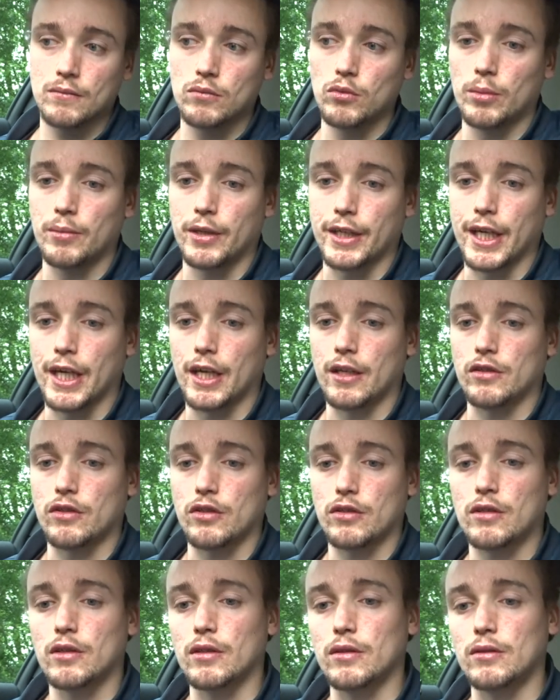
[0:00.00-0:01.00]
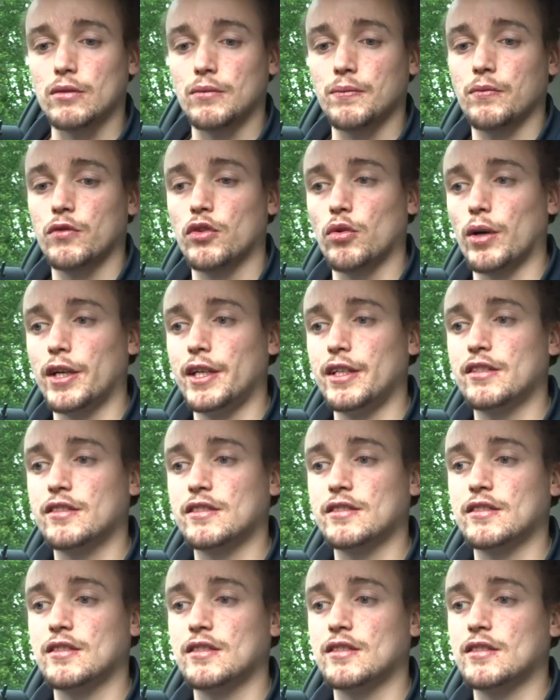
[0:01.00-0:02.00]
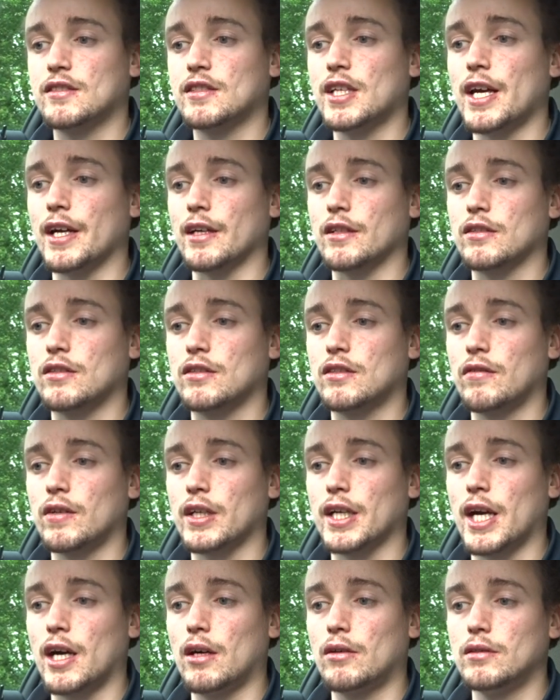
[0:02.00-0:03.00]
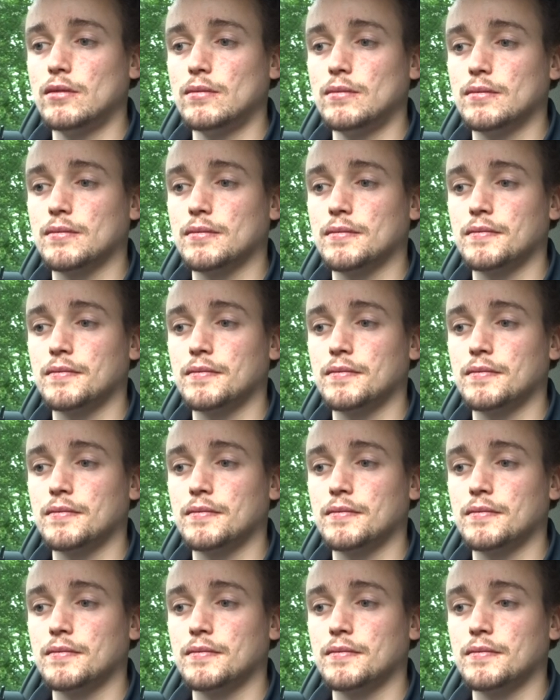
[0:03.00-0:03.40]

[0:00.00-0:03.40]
what am I getting just now? 26 to the gallon?